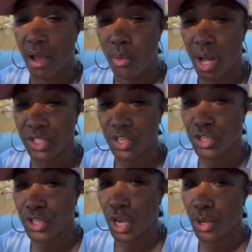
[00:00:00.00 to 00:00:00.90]
I watch
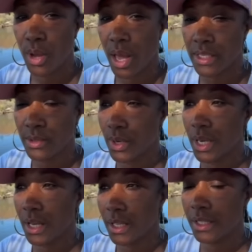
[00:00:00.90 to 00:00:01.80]
your show as
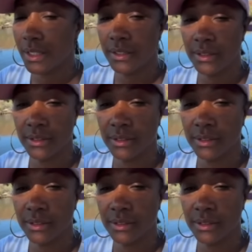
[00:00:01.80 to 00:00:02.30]
well.